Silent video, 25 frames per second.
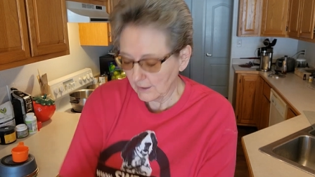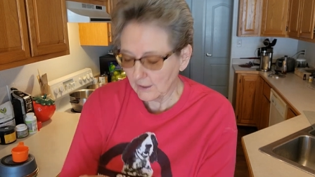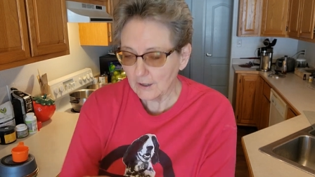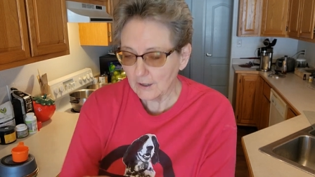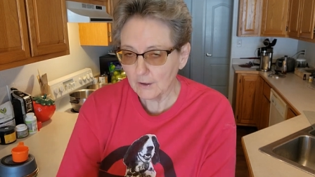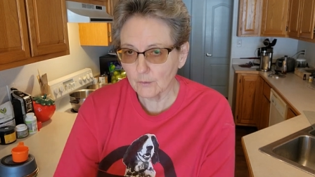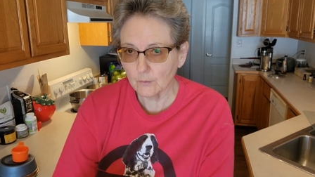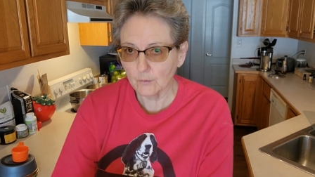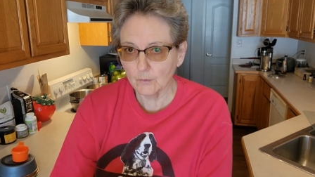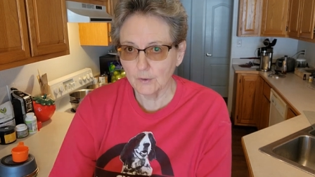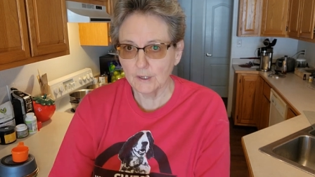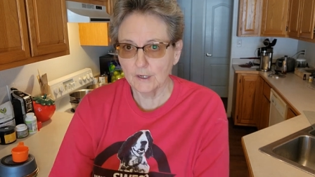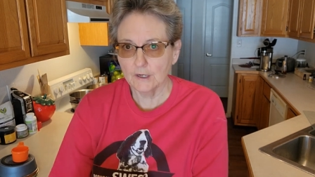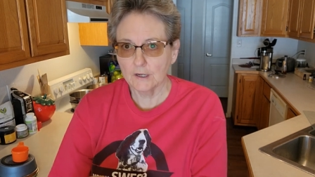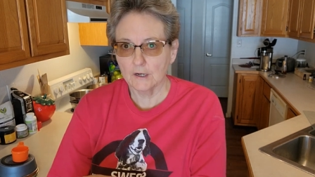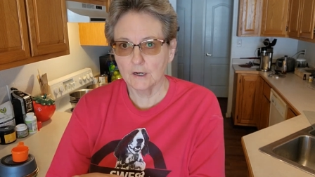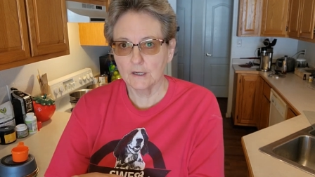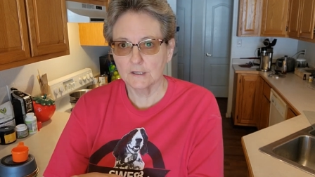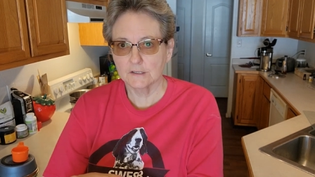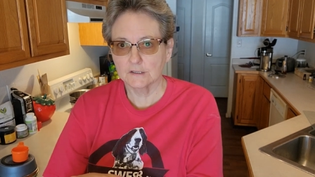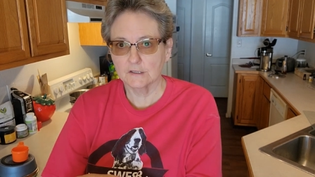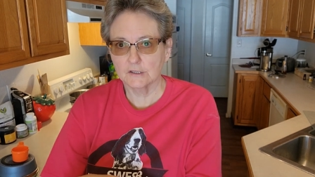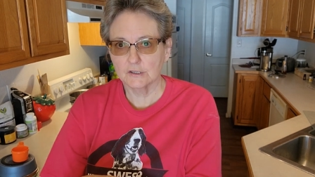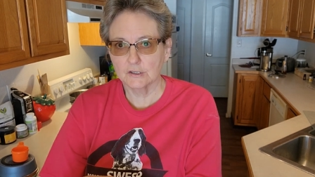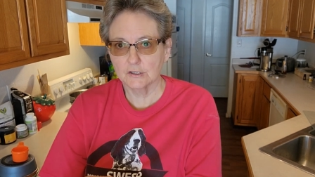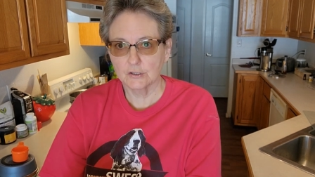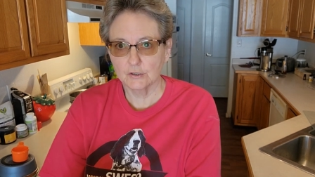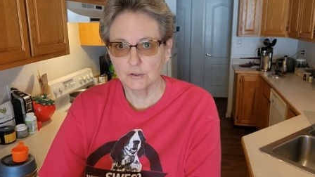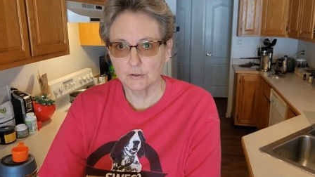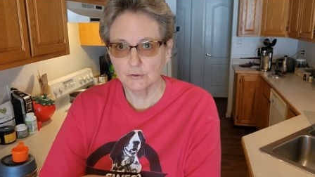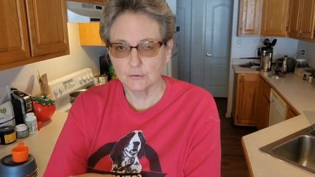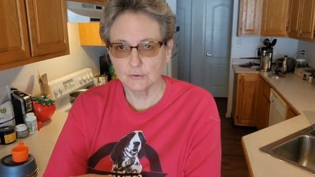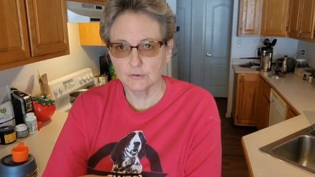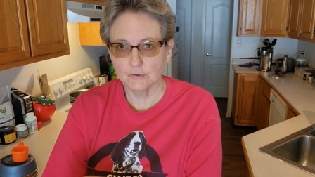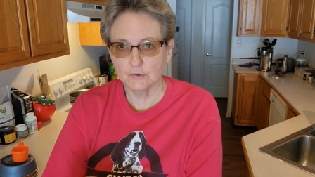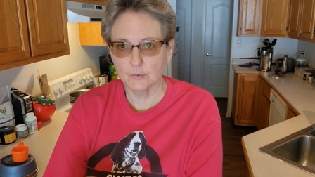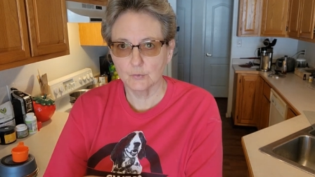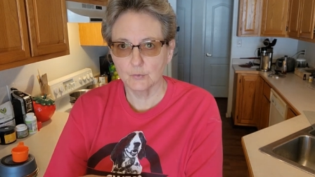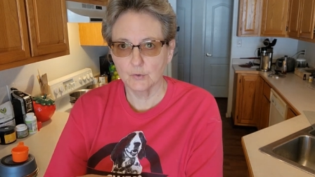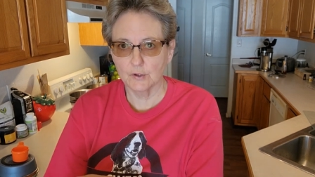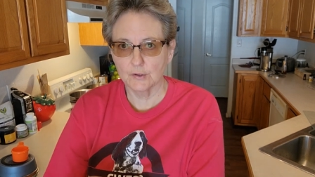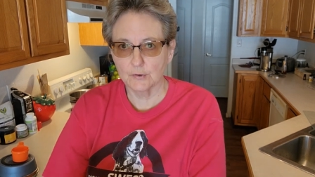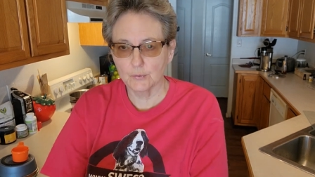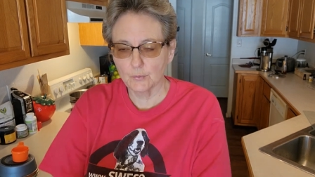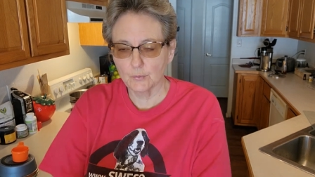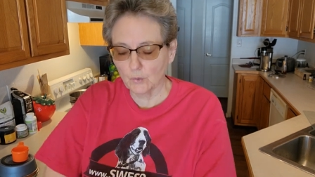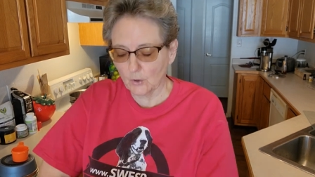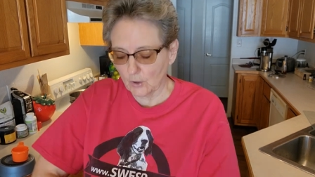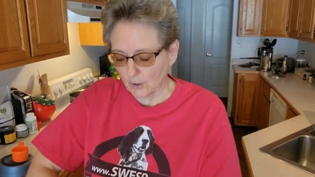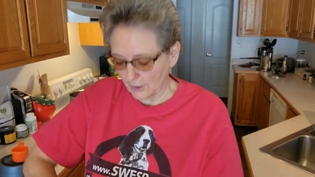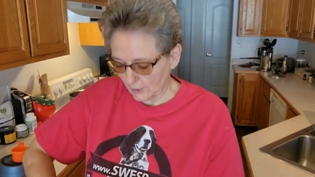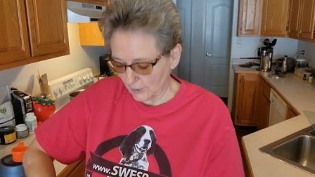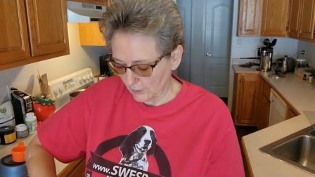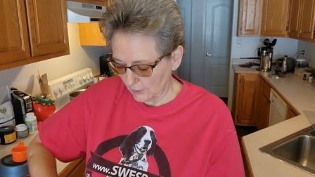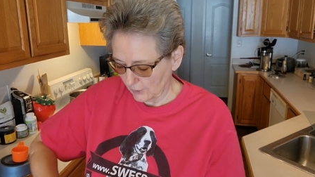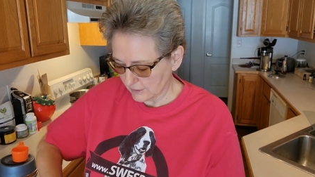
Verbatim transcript: It reconstitutes with water.